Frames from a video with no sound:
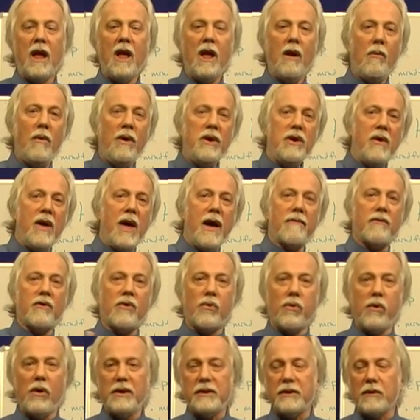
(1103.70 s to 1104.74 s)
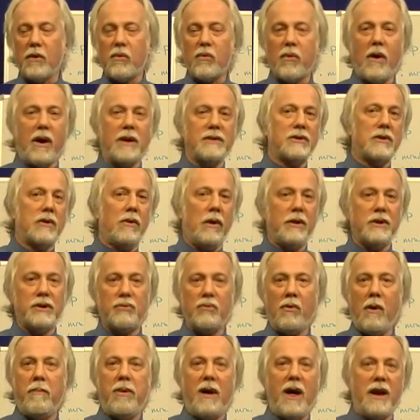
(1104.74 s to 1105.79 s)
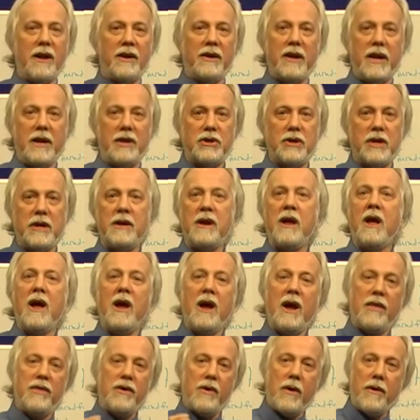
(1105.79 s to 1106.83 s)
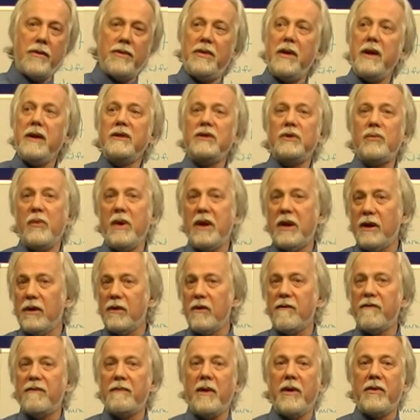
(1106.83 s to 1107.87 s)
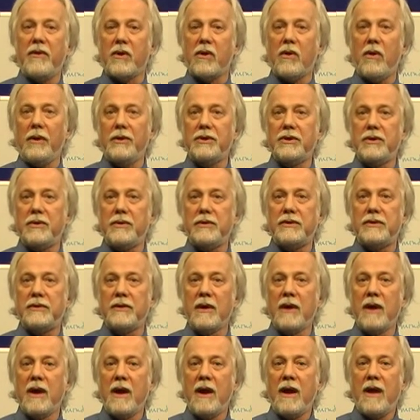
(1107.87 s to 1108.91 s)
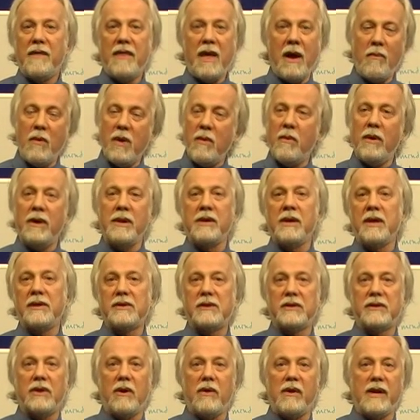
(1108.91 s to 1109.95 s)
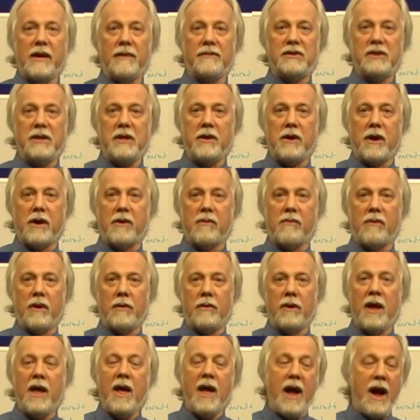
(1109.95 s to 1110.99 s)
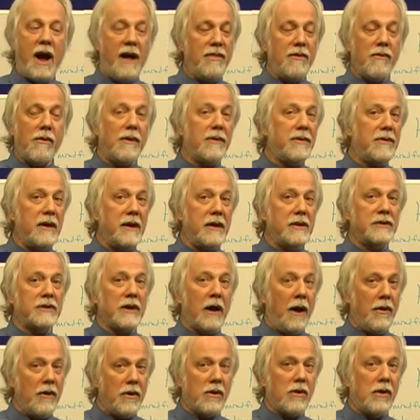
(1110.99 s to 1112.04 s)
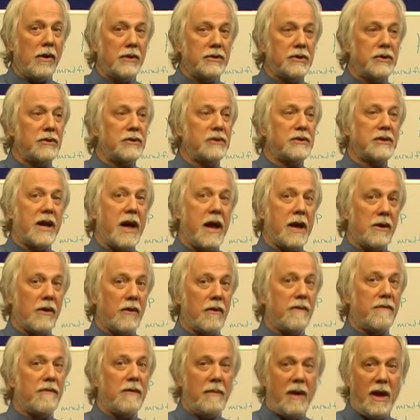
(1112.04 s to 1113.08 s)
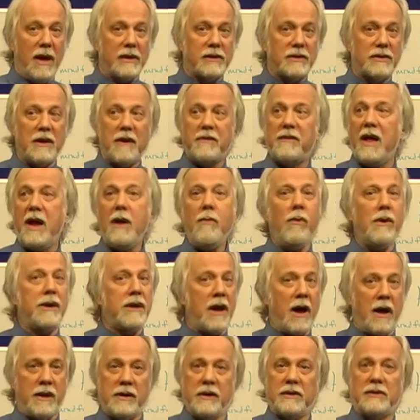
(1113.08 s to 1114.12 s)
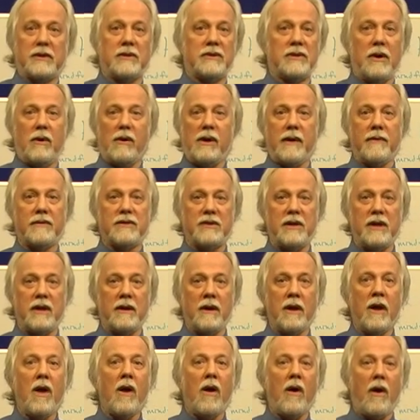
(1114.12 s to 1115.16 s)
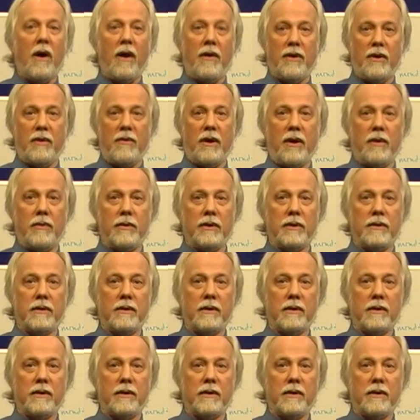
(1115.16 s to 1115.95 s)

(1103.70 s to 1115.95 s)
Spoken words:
When you have cross-cultural pollination, there are things we can learn from other cultures that we wouldn't necessarily have seen on our own. And there are things other cultures can learn from us that they would not necessarily have seen on their own.